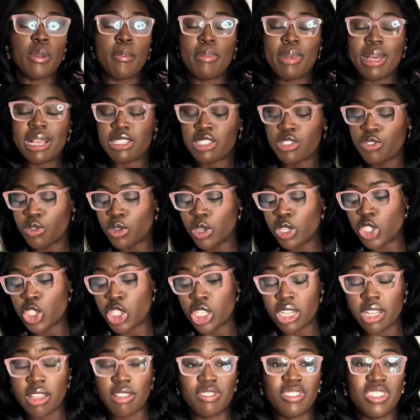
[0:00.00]
best
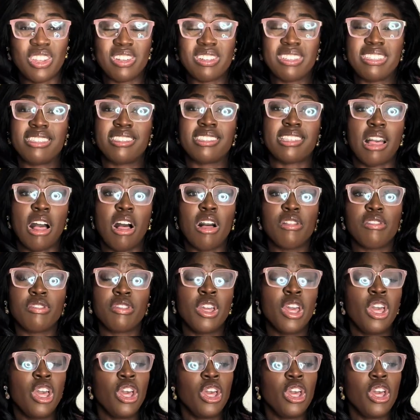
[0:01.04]
version of yourself,